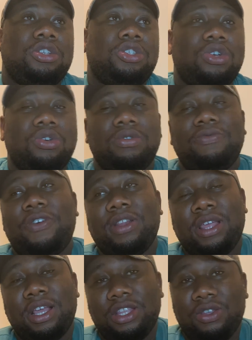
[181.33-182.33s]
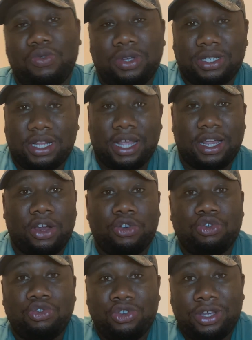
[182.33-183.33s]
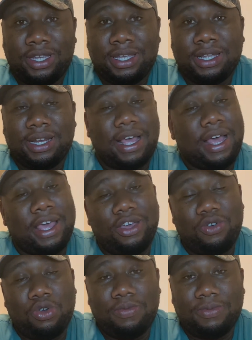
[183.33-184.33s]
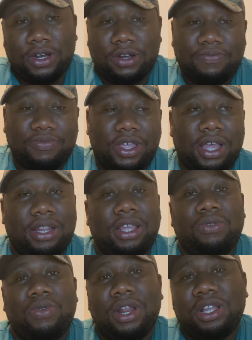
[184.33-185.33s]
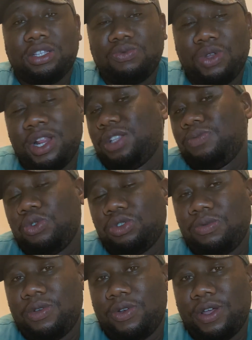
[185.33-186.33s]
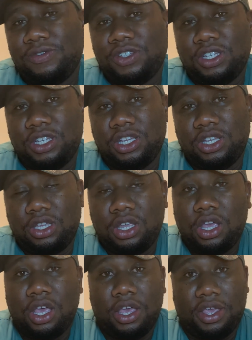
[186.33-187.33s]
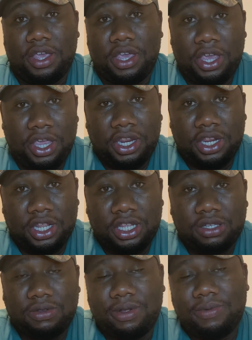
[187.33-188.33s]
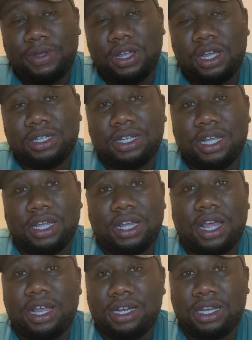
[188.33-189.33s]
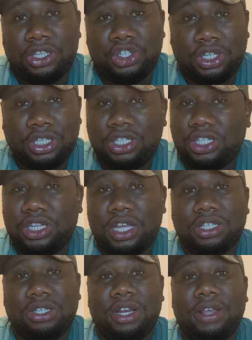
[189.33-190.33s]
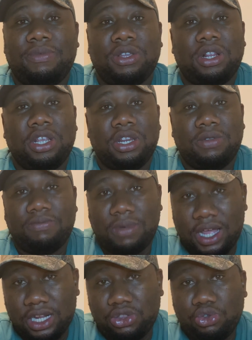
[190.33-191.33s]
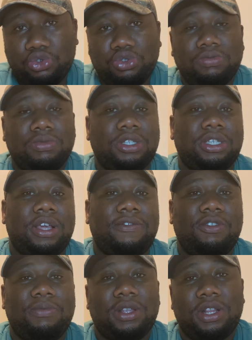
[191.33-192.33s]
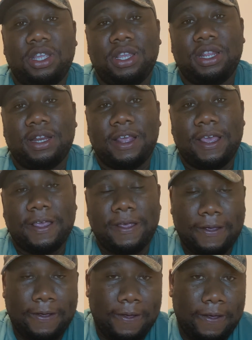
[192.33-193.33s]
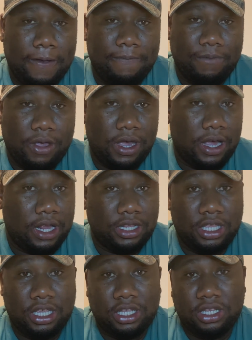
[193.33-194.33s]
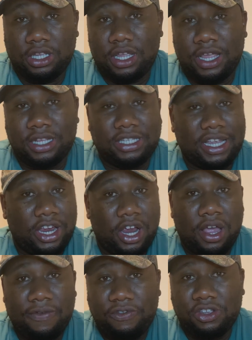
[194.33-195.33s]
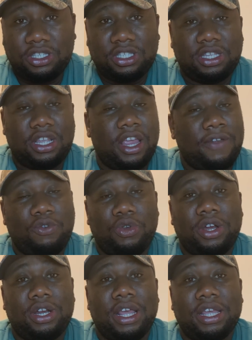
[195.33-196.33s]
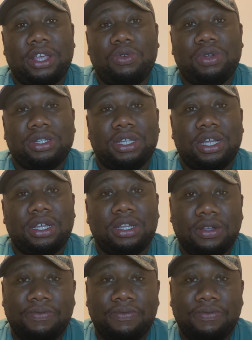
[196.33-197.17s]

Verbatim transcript: So for that, it was like a real eye-opener. And then when I spoke to my wife, she hated it because like legit, she had to like be cleaning bathrooms. She had to be cleaning like the entire office everywhere. Like it was a